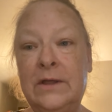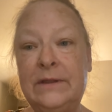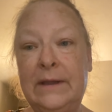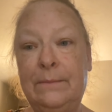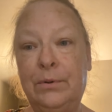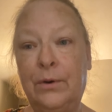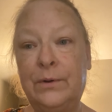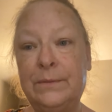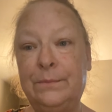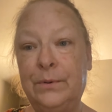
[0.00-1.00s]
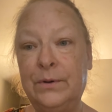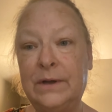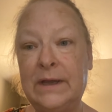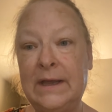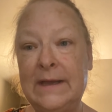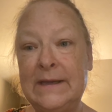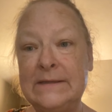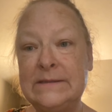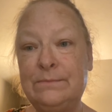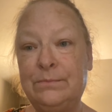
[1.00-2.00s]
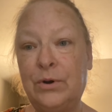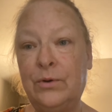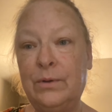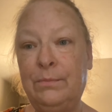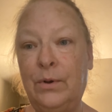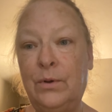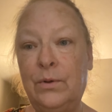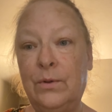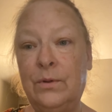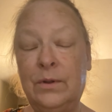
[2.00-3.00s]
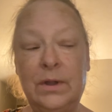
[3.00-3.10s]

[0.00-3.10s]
They broke a bookcase, broke a bowl.